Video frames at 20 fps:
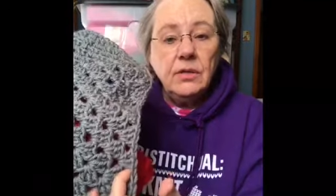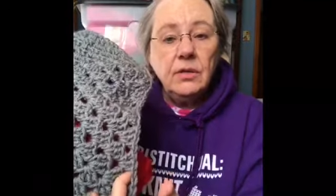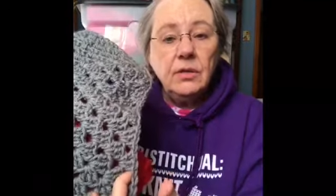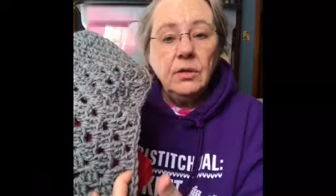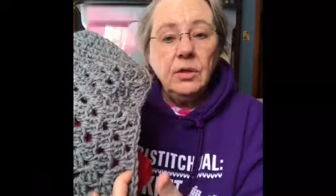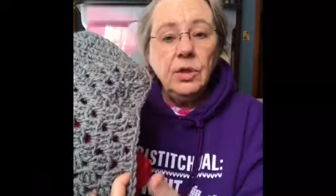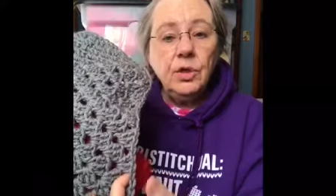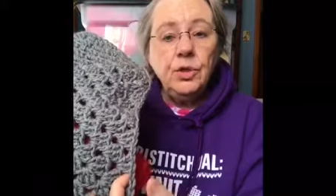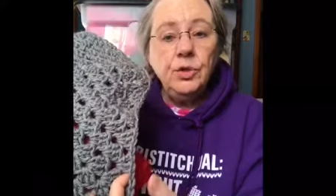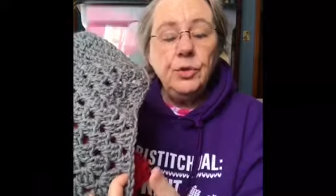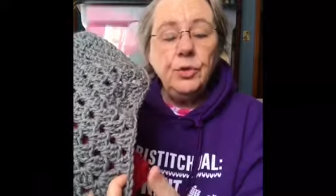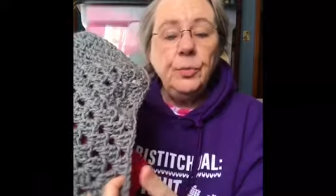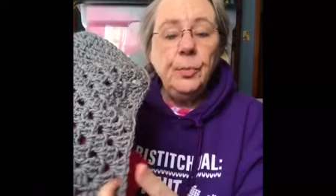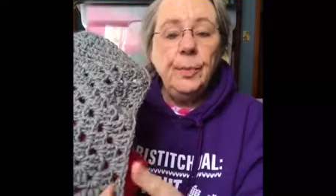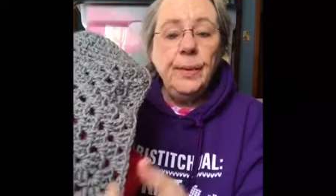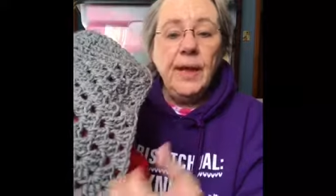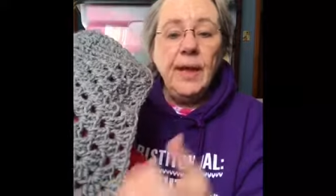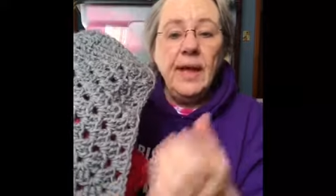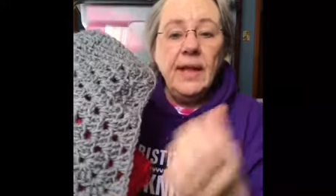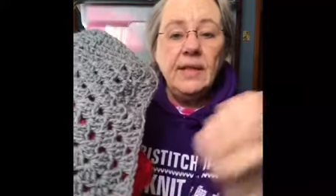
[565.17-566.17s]

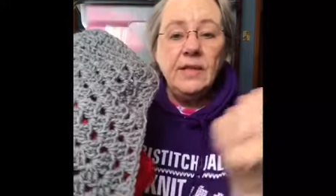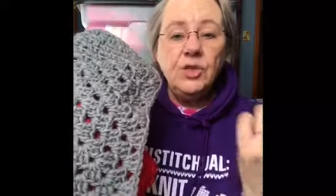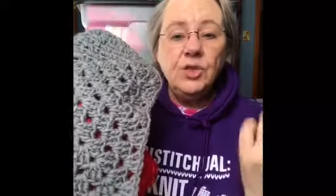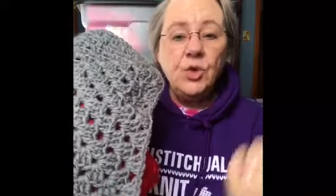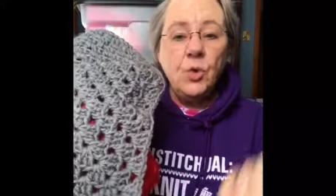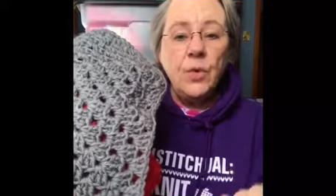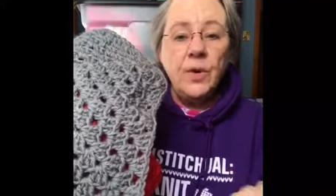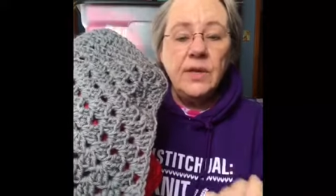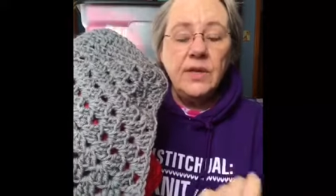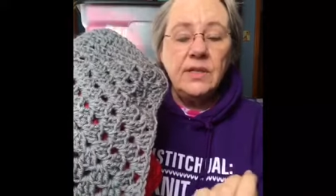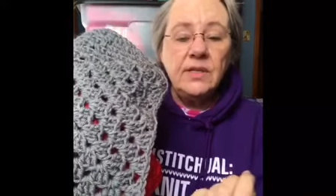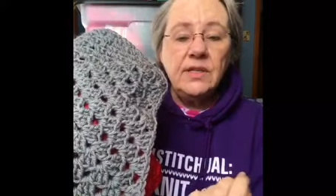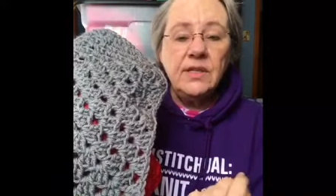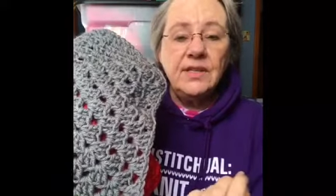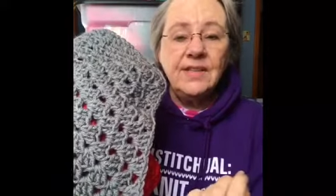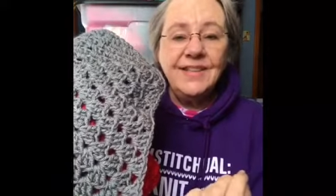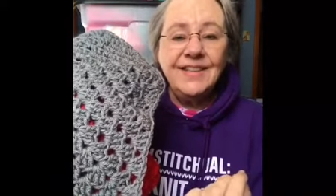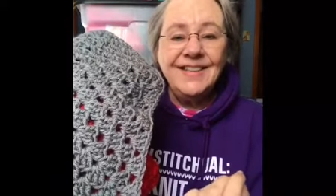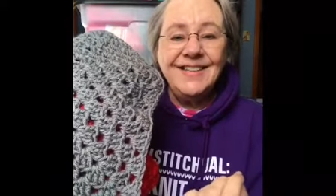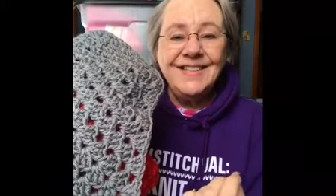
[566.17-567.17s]
loop and join it to
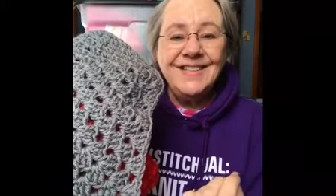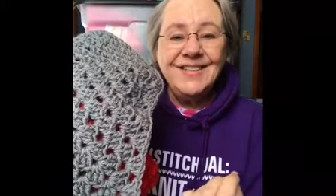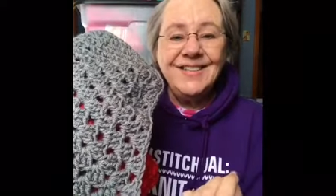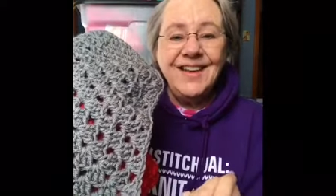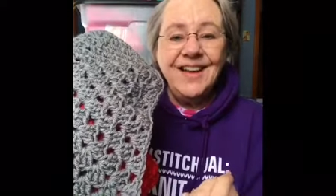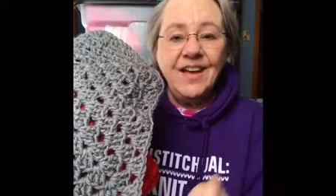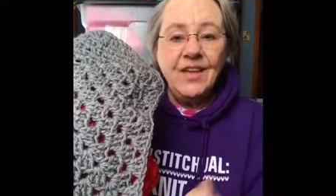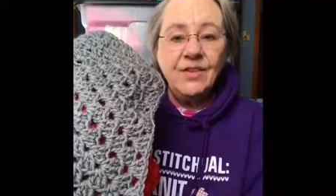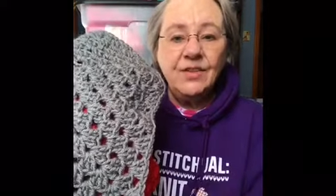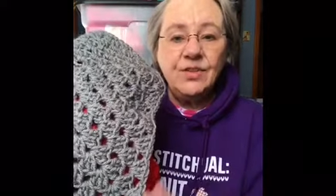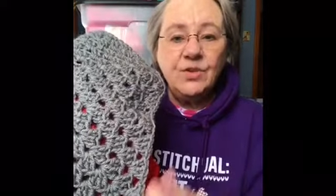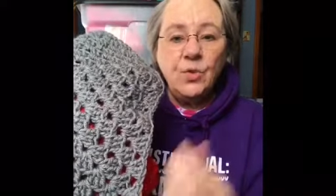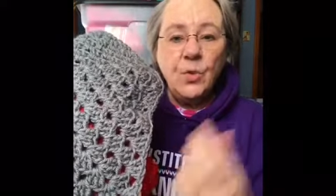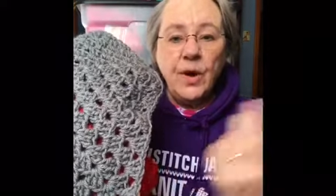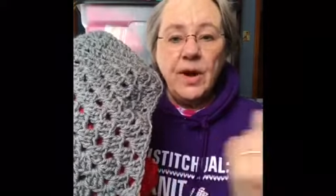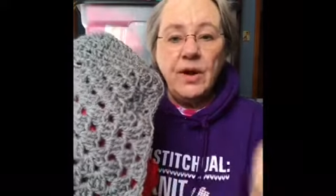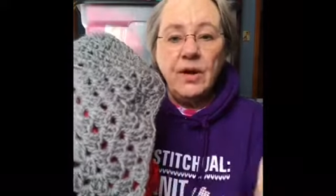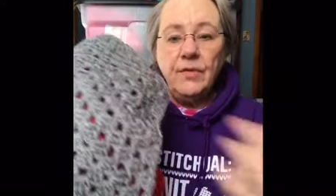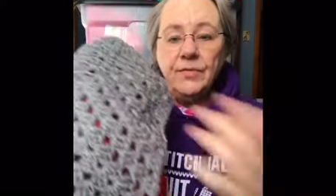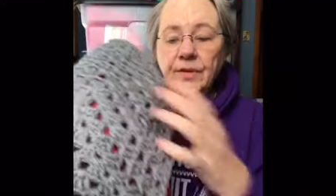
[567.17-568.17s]
this other
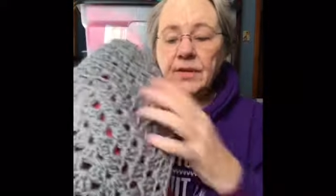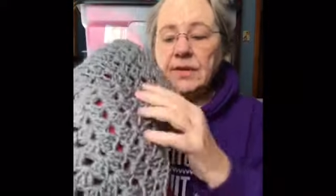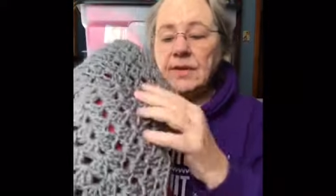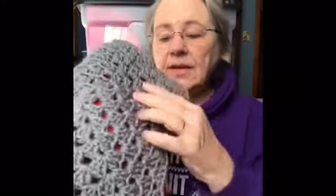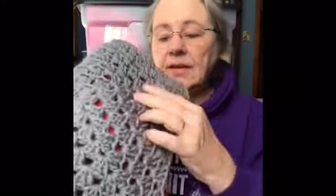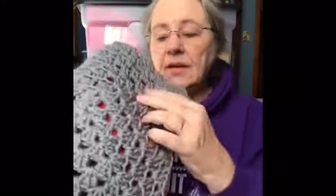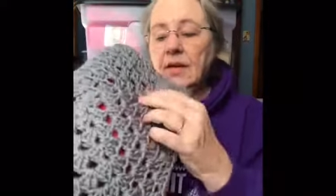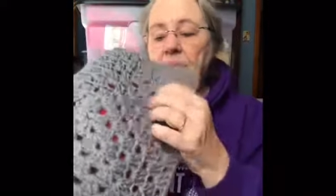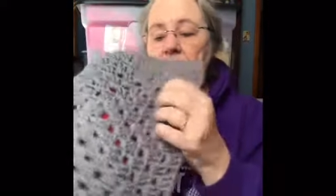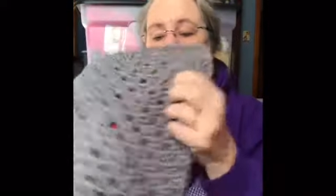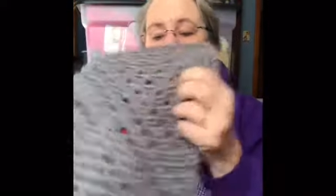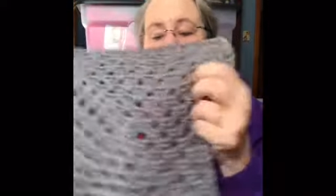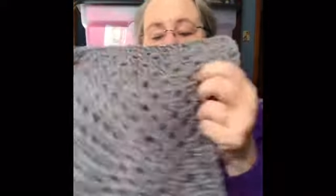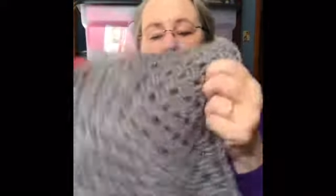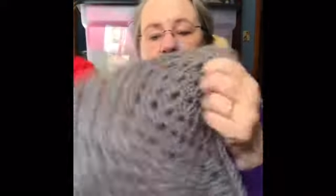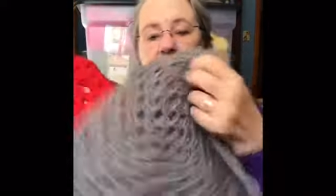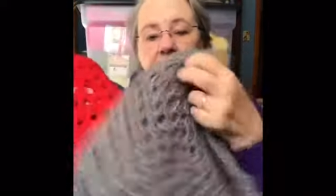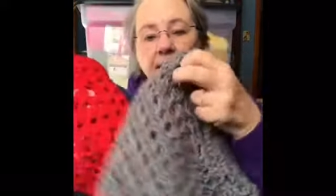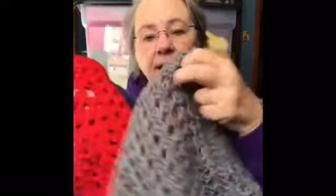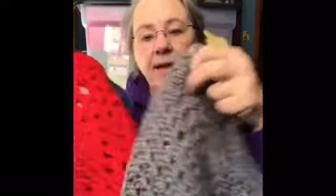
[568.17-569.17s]
square on the on the
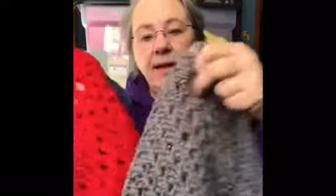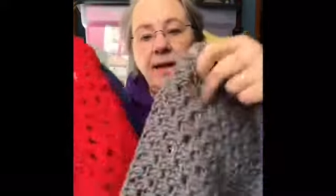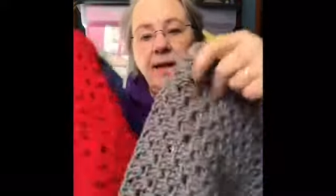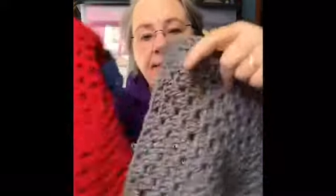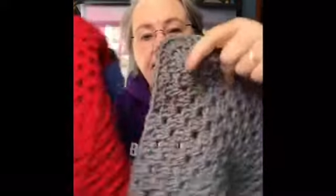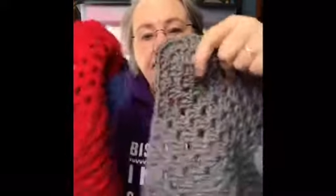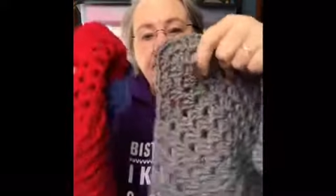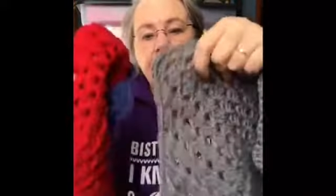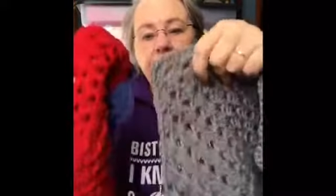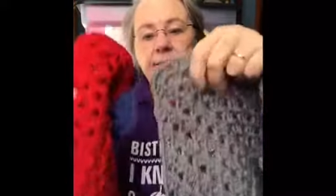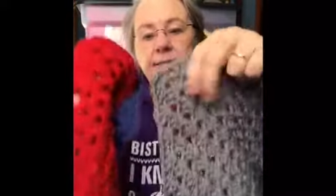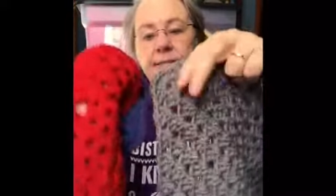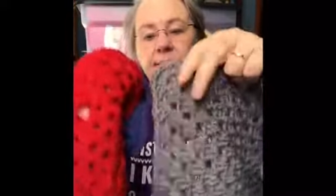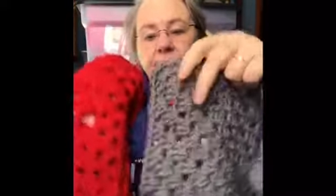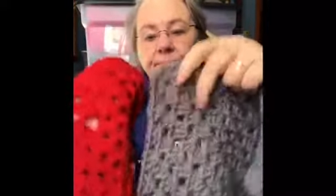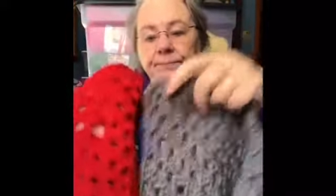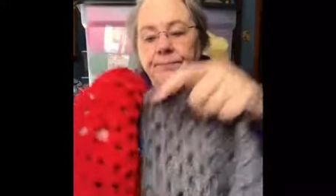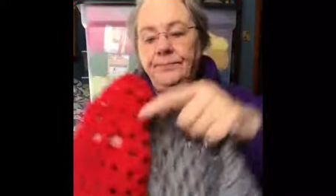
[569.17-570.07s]
other side like this